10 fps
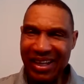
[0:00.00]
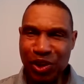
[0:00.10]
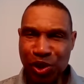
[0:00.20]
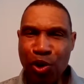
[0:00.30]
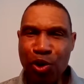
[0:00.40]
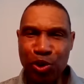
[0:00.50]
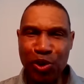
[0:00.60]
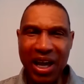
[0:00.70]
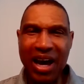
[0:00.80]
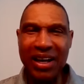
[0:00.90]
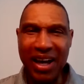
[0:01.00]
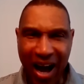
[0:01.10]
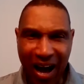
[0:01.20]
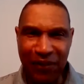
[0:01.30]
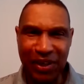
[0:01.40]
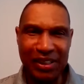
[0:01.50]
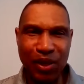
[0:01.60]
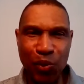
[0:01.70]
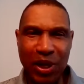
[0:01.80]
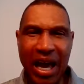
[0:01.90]
That shows you the kind of confidence
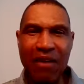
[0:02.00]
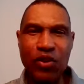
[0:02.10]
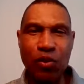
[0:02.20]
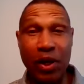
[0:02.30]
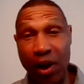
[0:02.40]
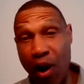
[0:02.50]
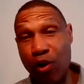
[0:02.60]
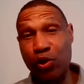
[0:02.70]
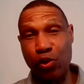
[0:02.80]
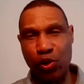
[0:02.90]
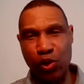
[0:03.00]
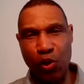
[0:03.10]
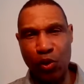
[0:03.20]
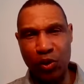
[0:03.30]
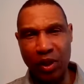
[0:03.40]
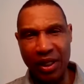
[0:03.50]
that we have in you, but it also shows